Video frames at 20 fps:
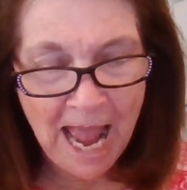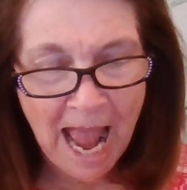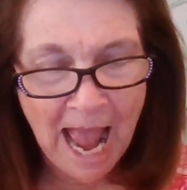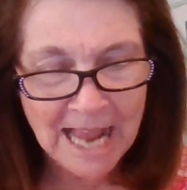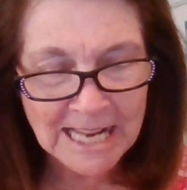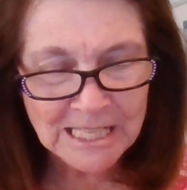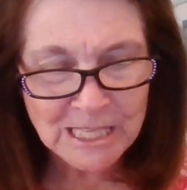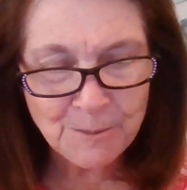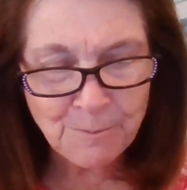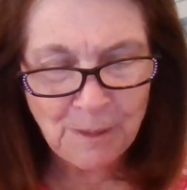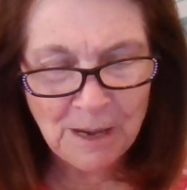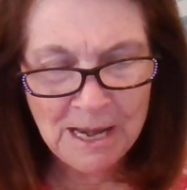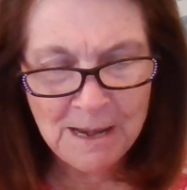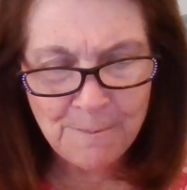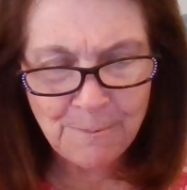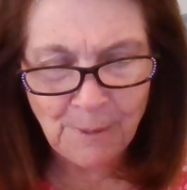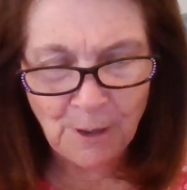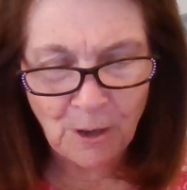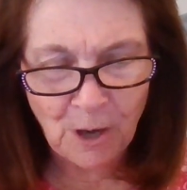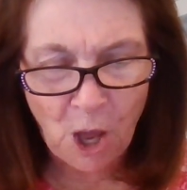As
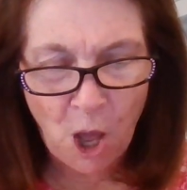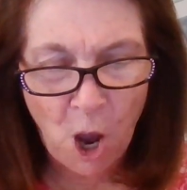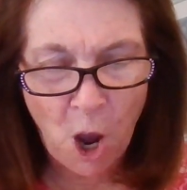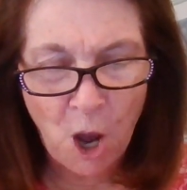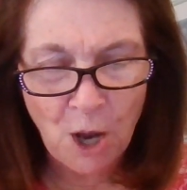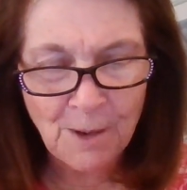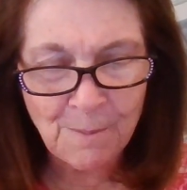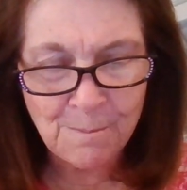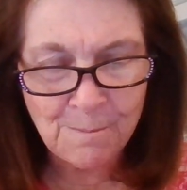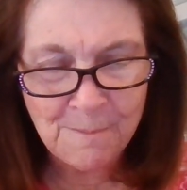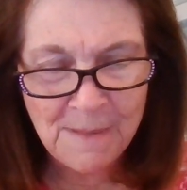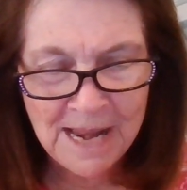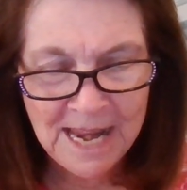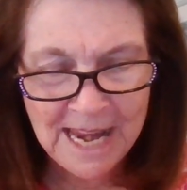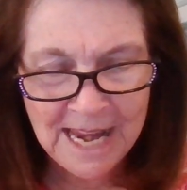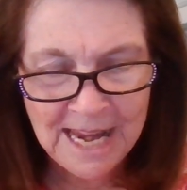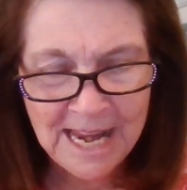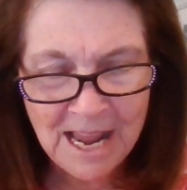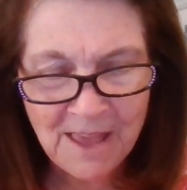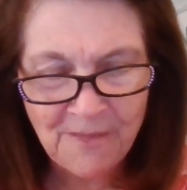people, on
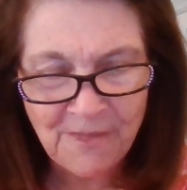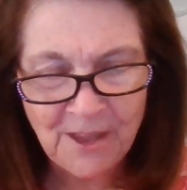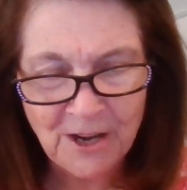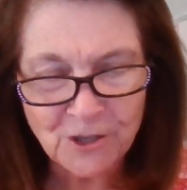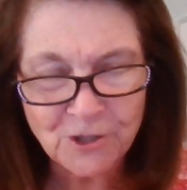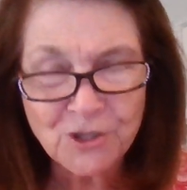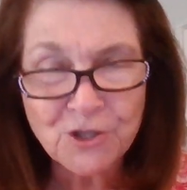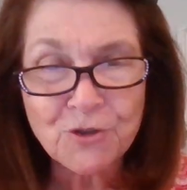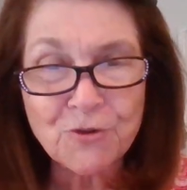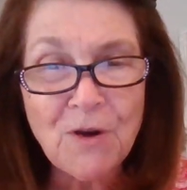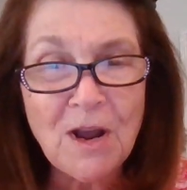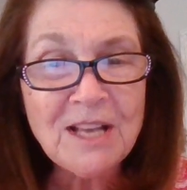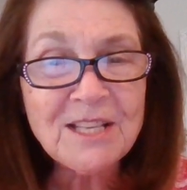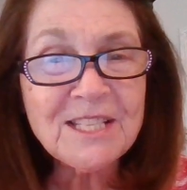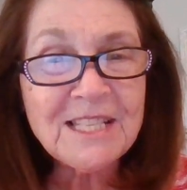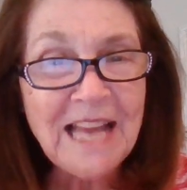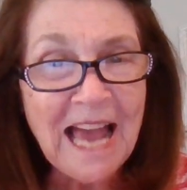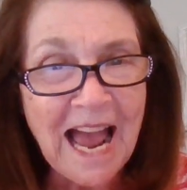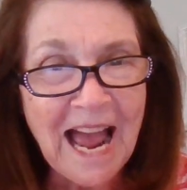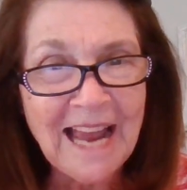me, their
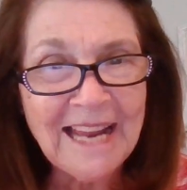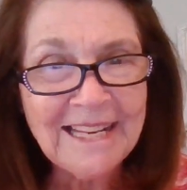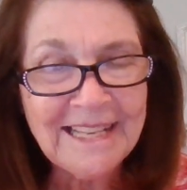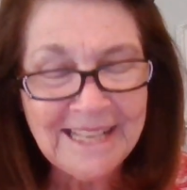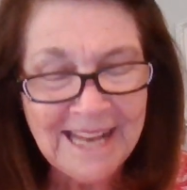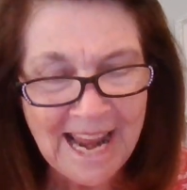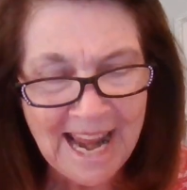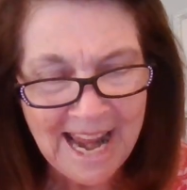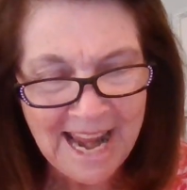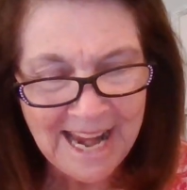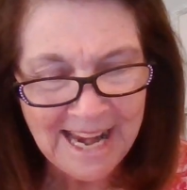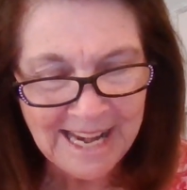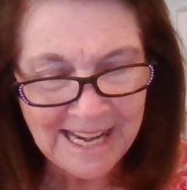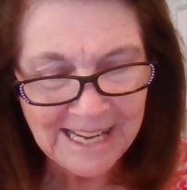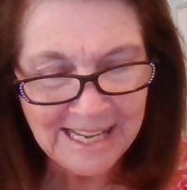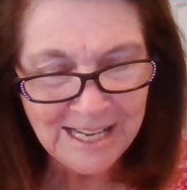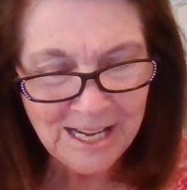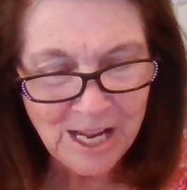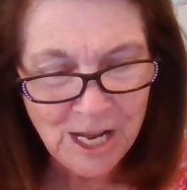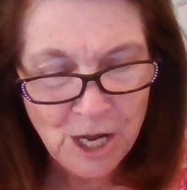trust I
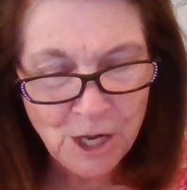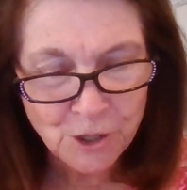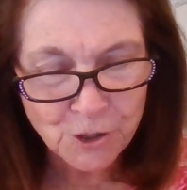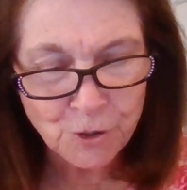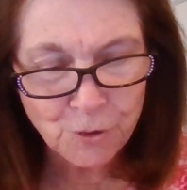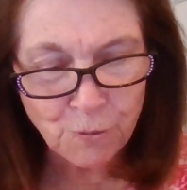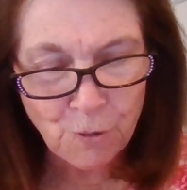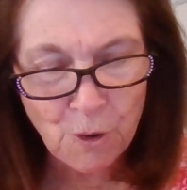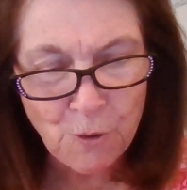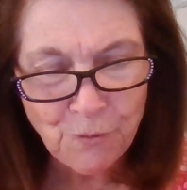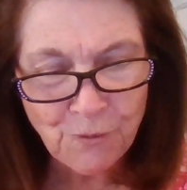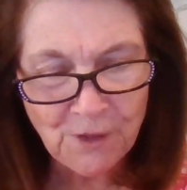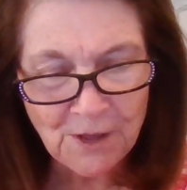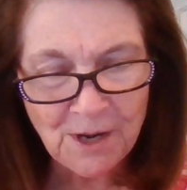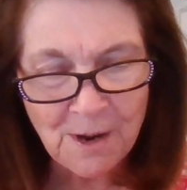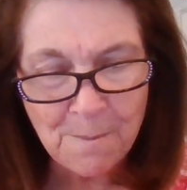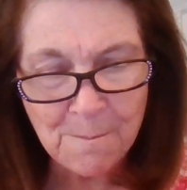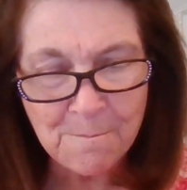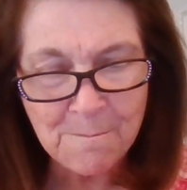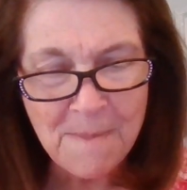gain. Truth
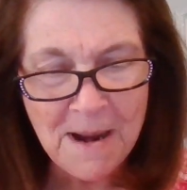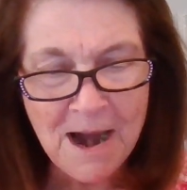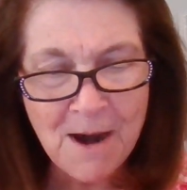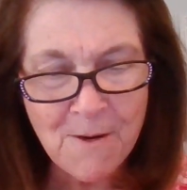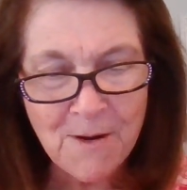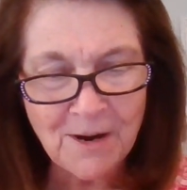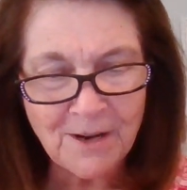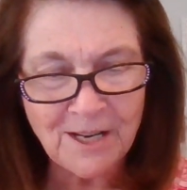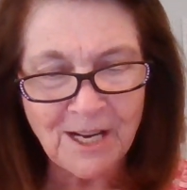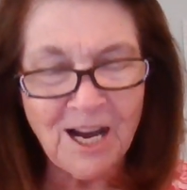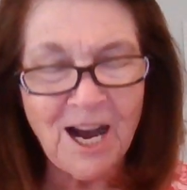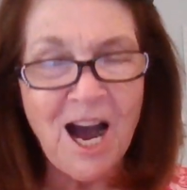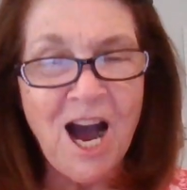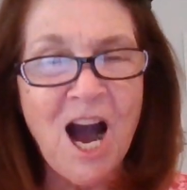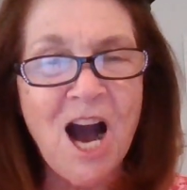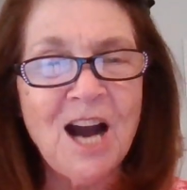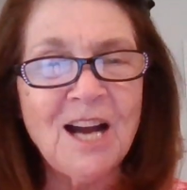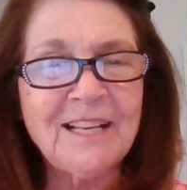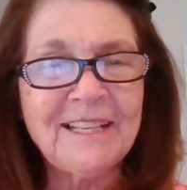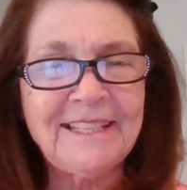in America
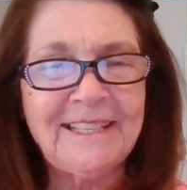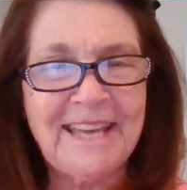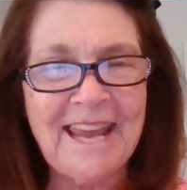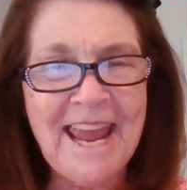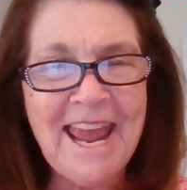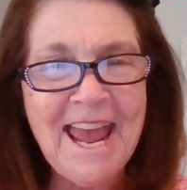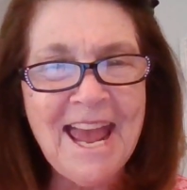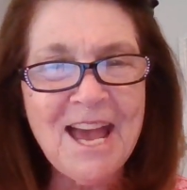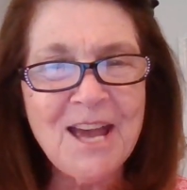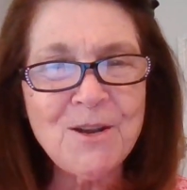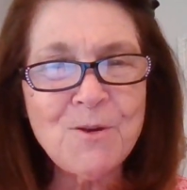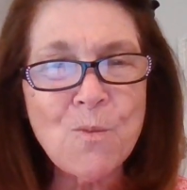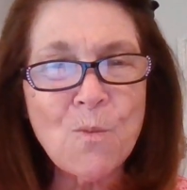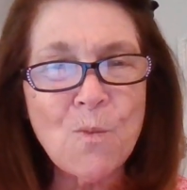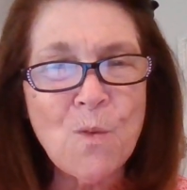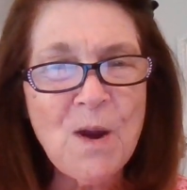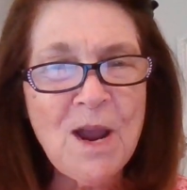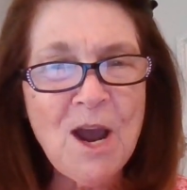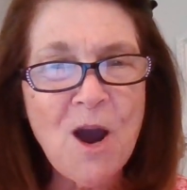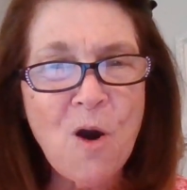again
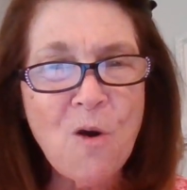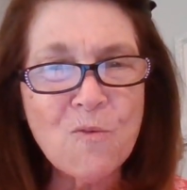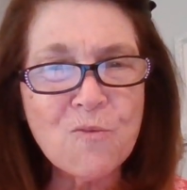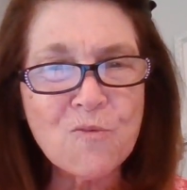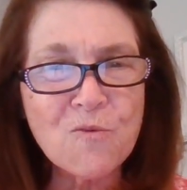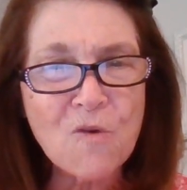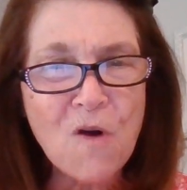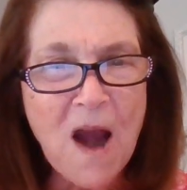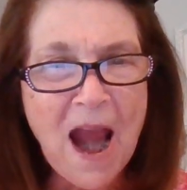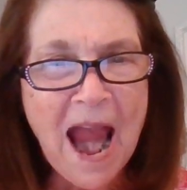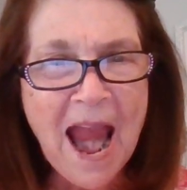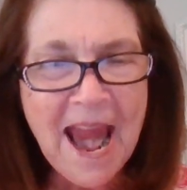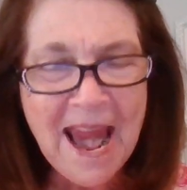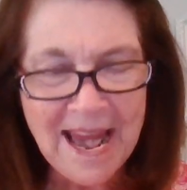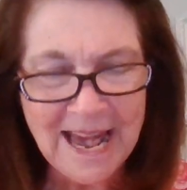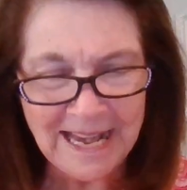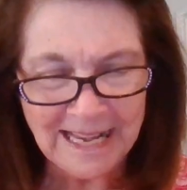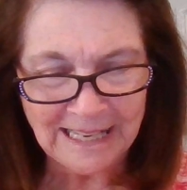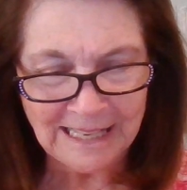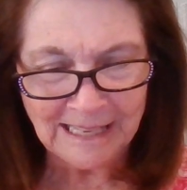will
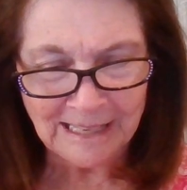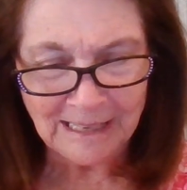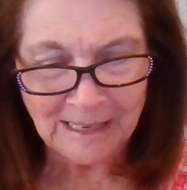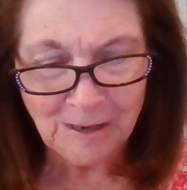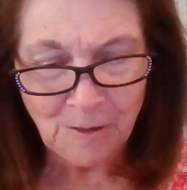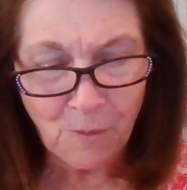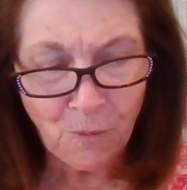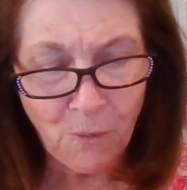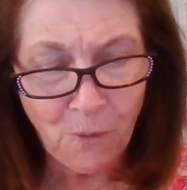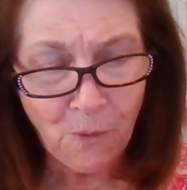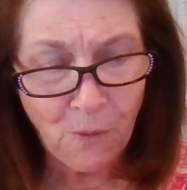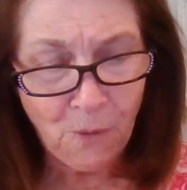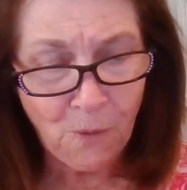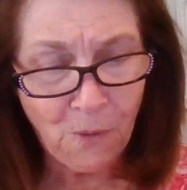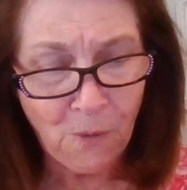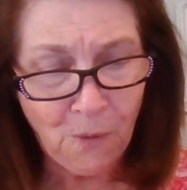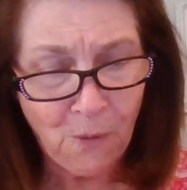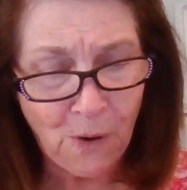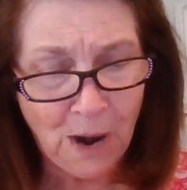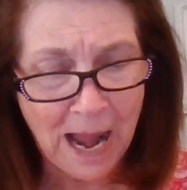reign.
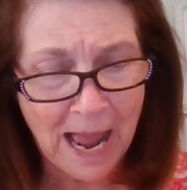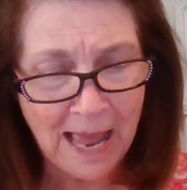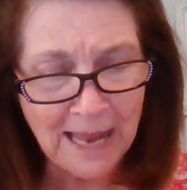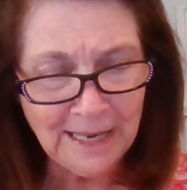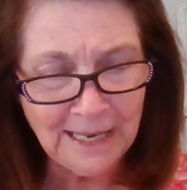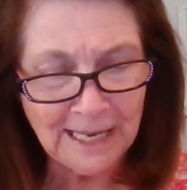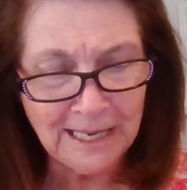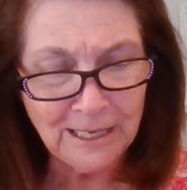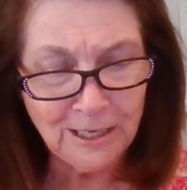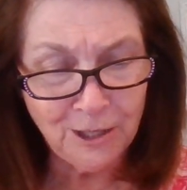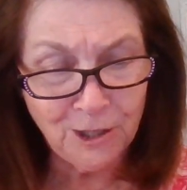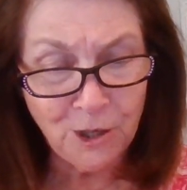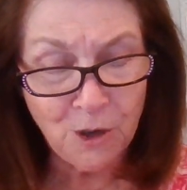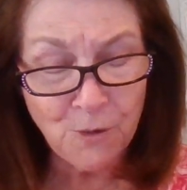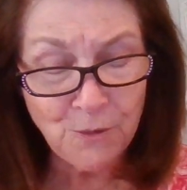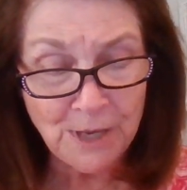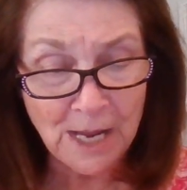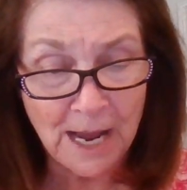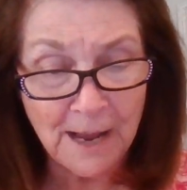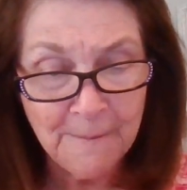Ooh,
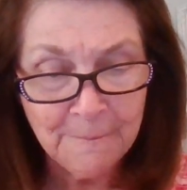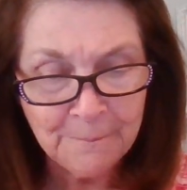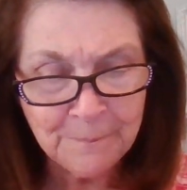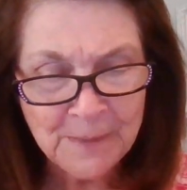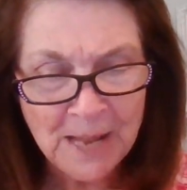hallelujah.